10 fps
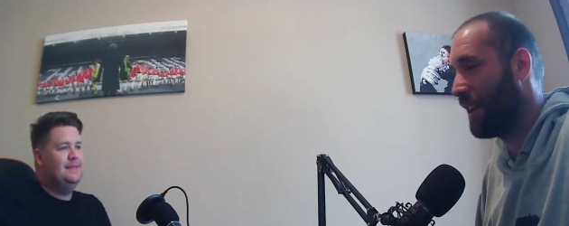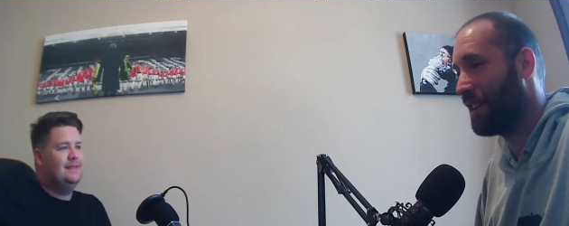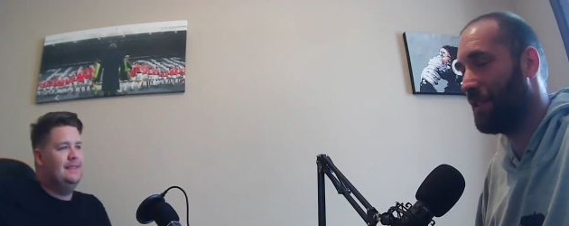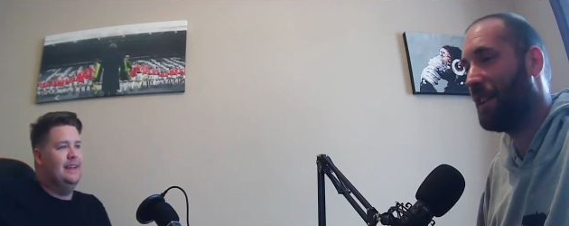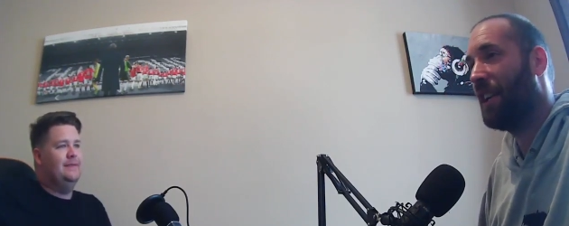
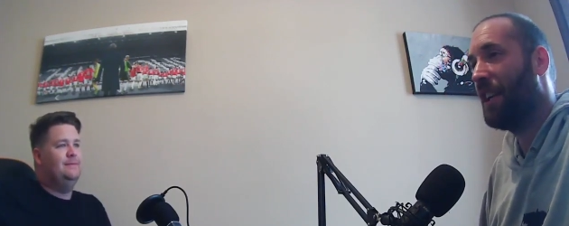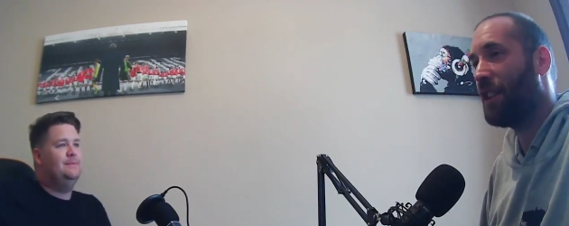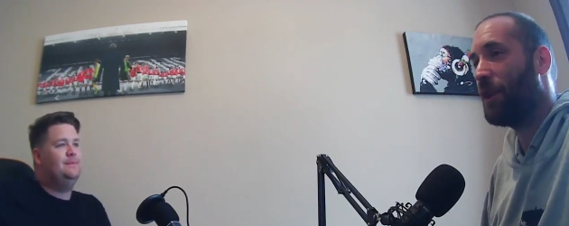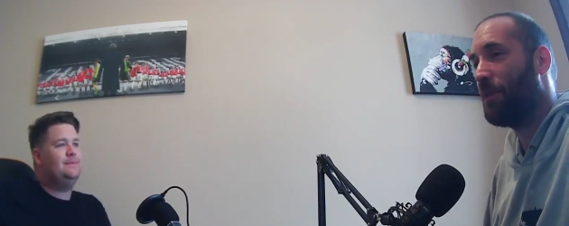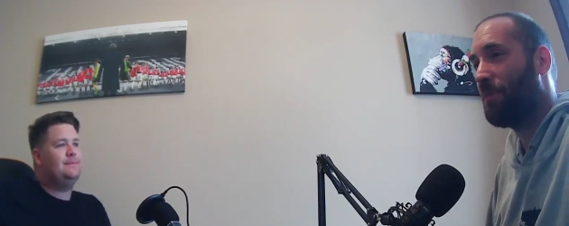Speaker 1: day, yeah.
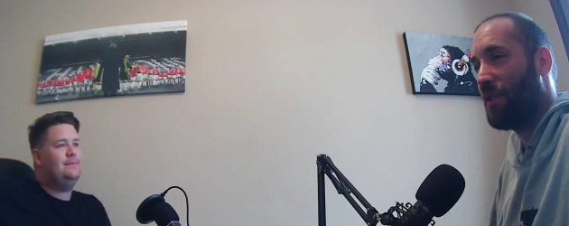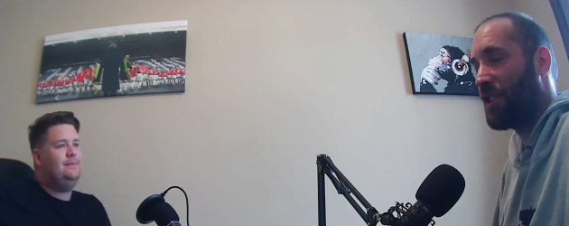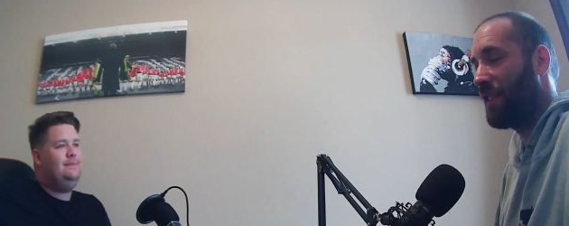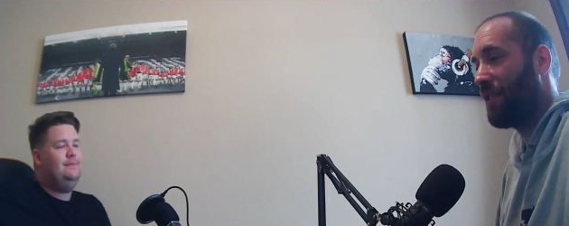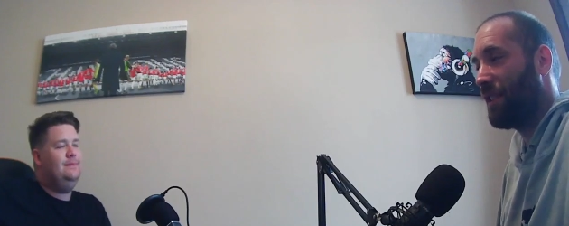you
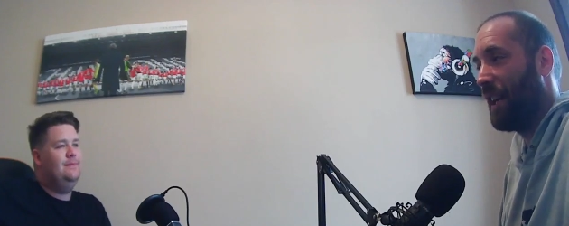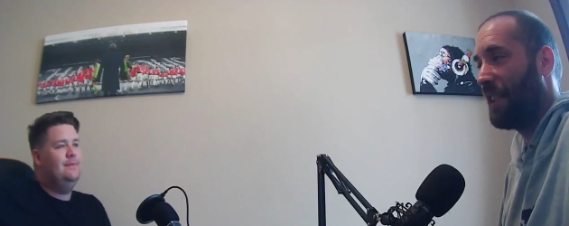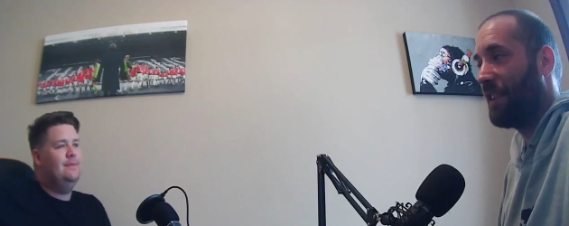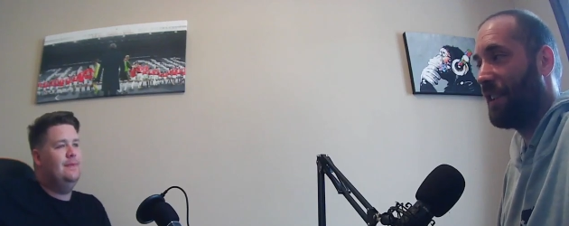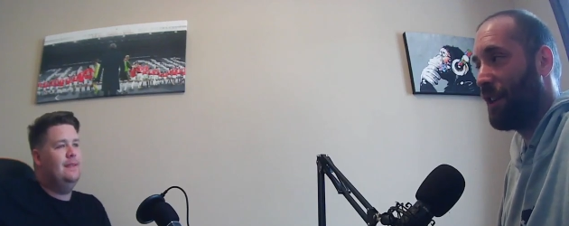said that you
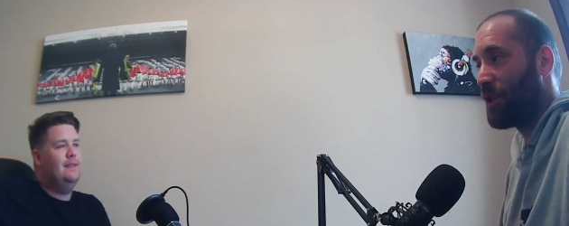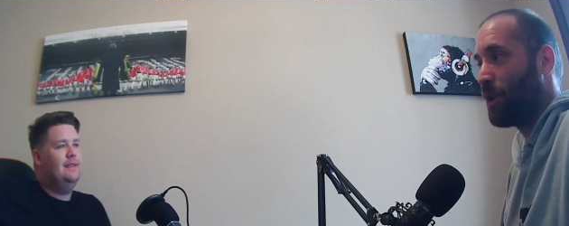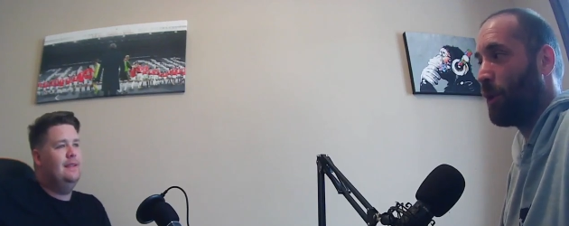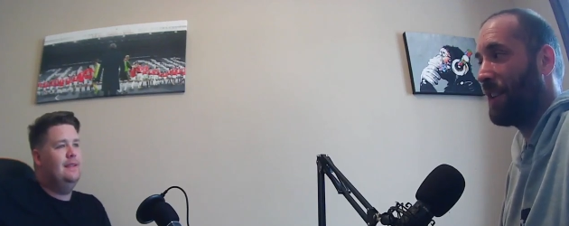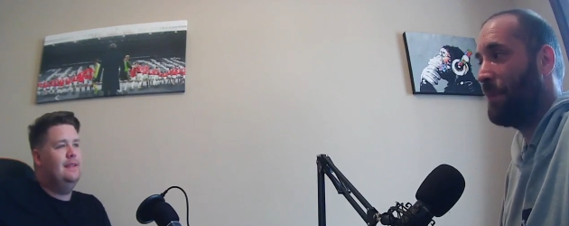had a, a
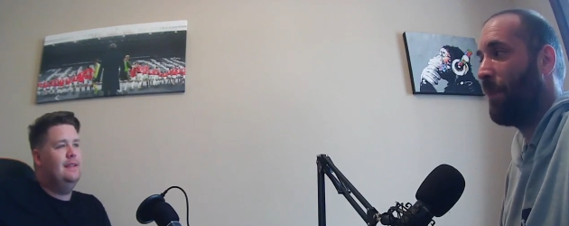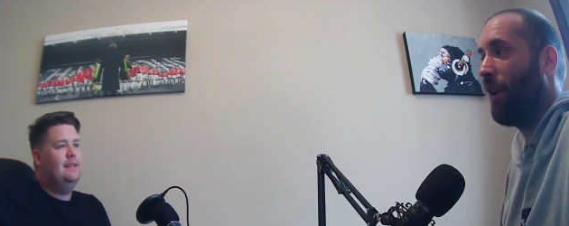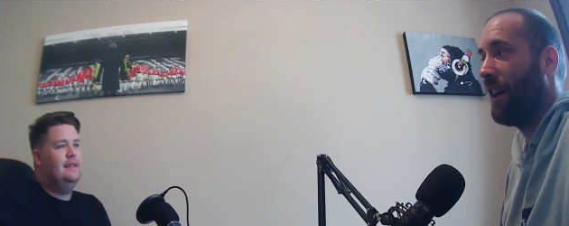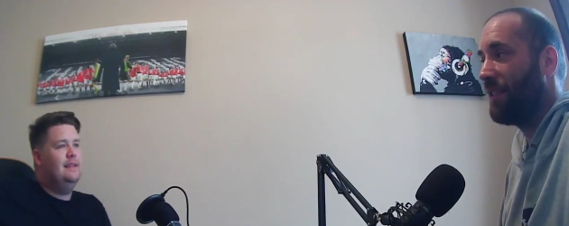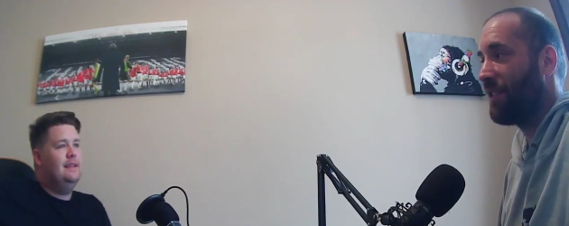story in
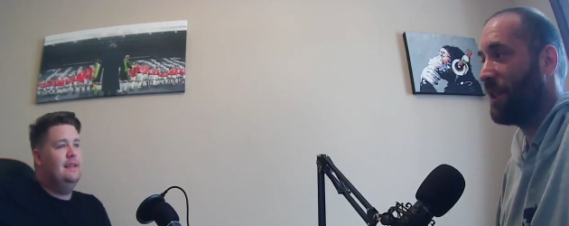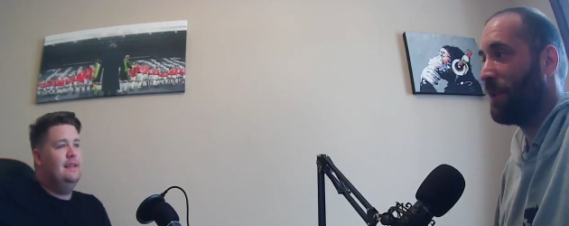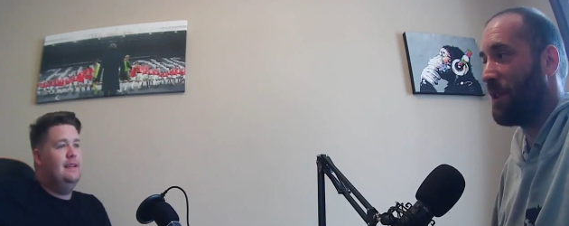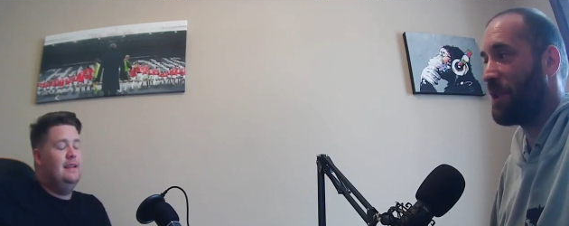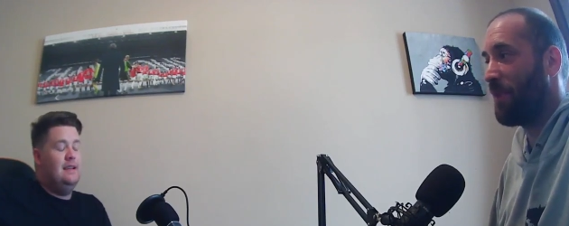mind that
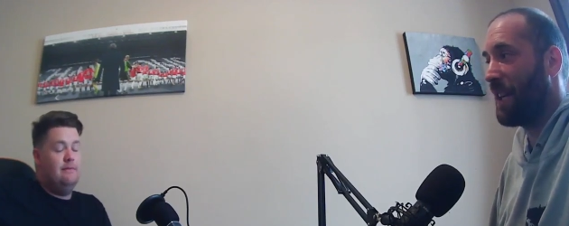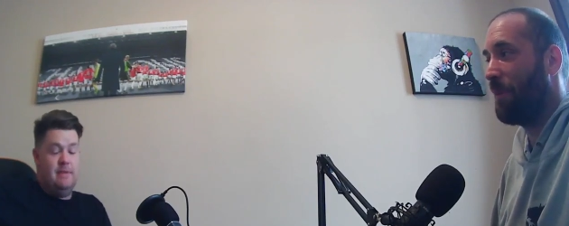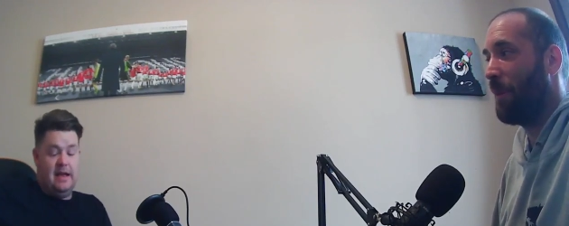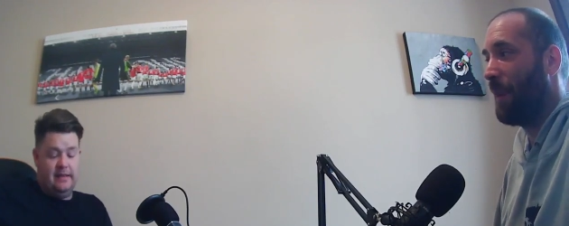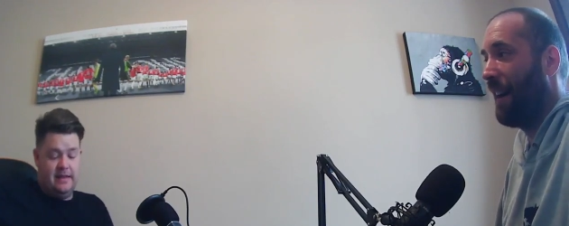you wanted to bring
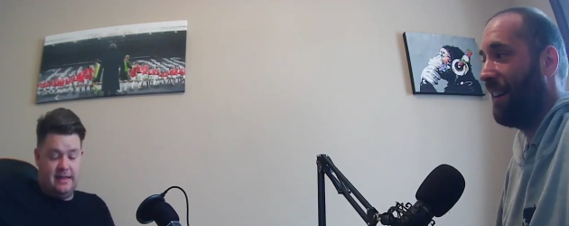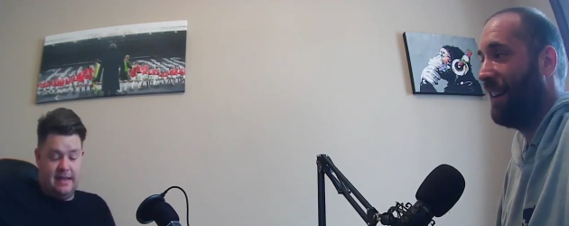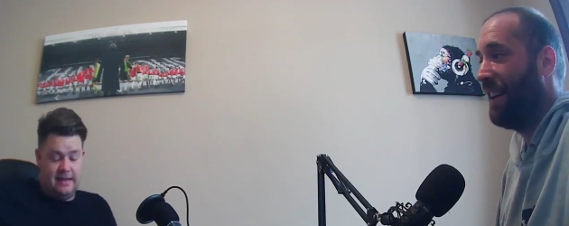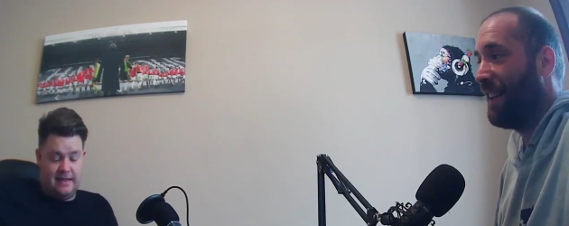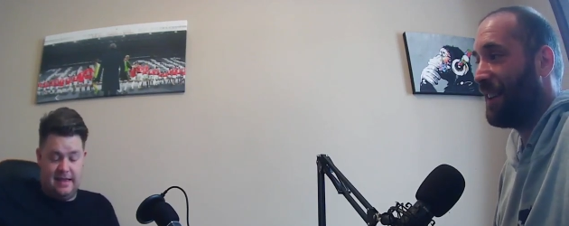up. Mate, about.
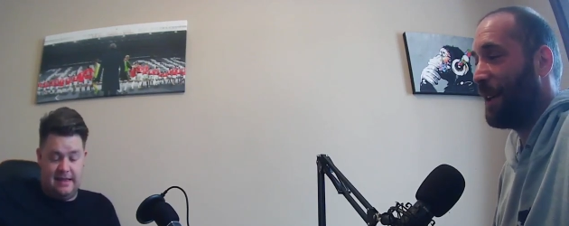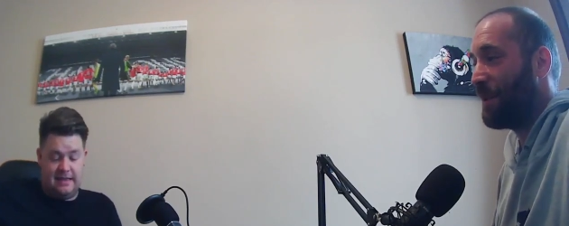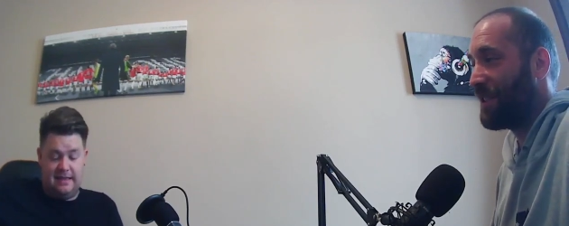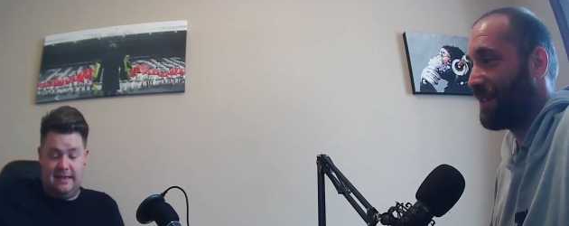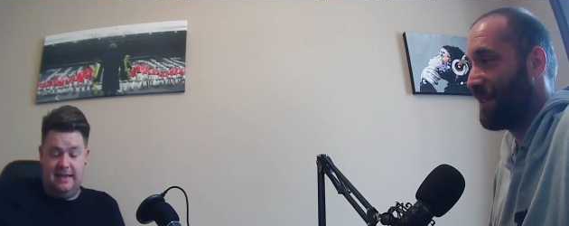there's there's
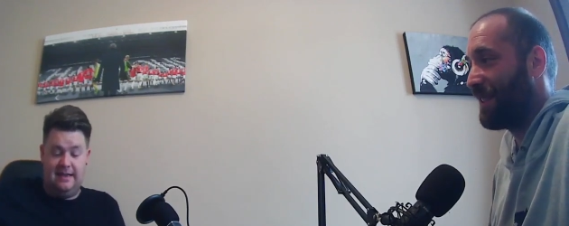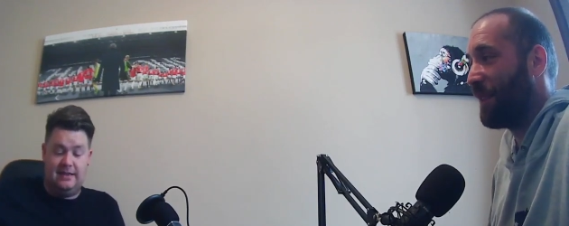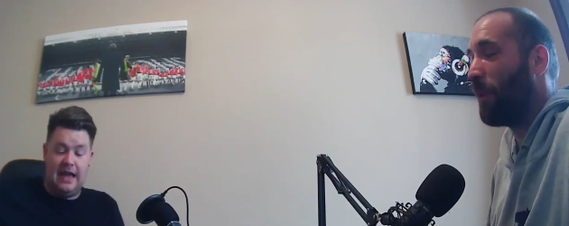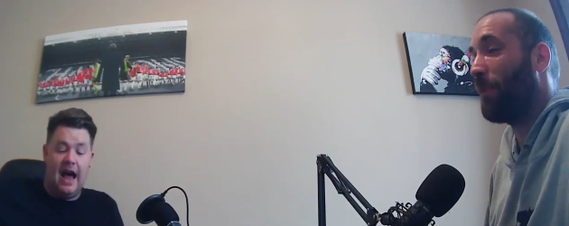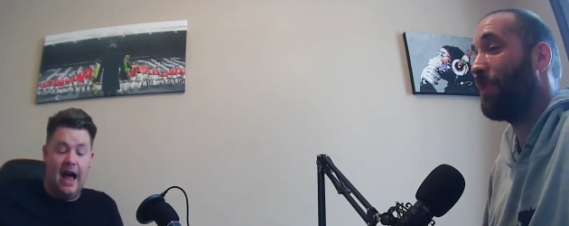there's
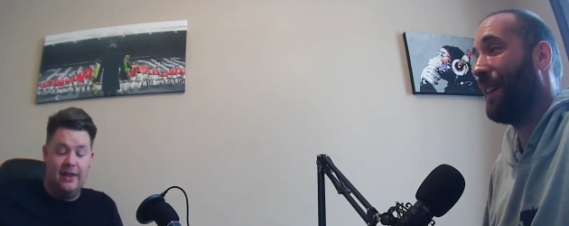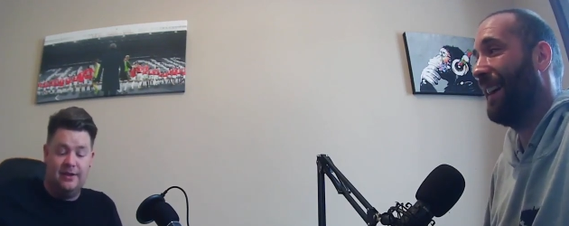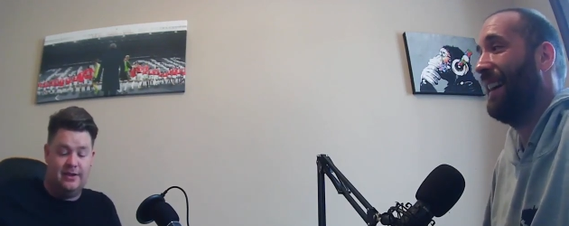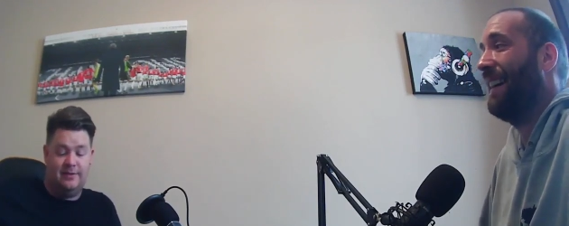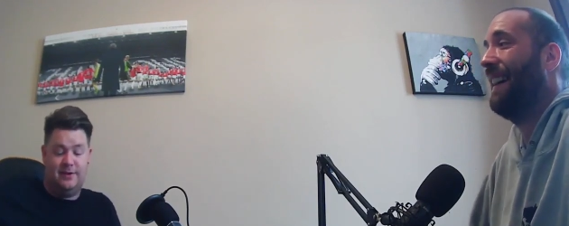there
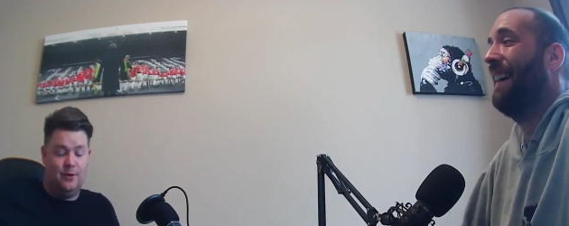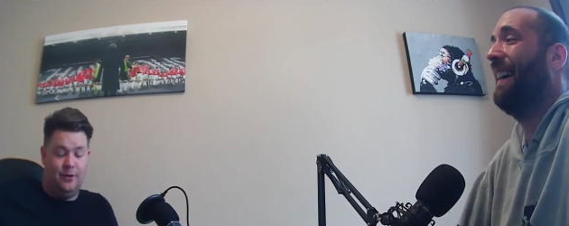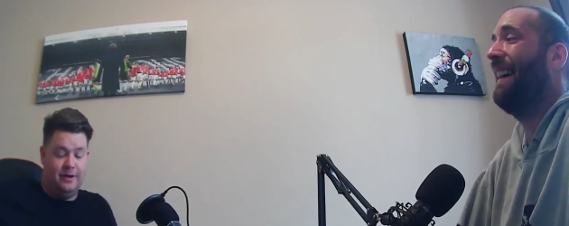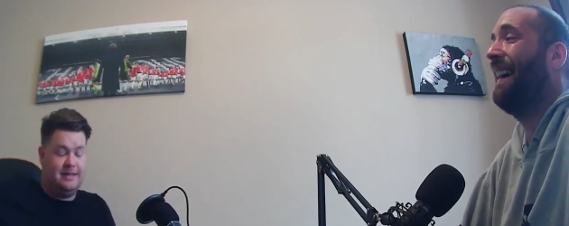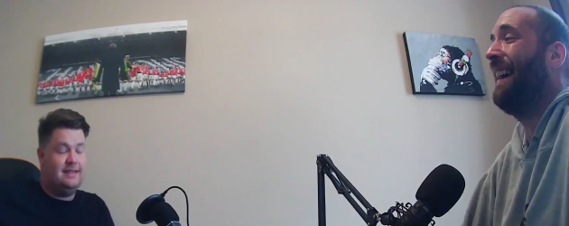tons of
Speaker 2: stories,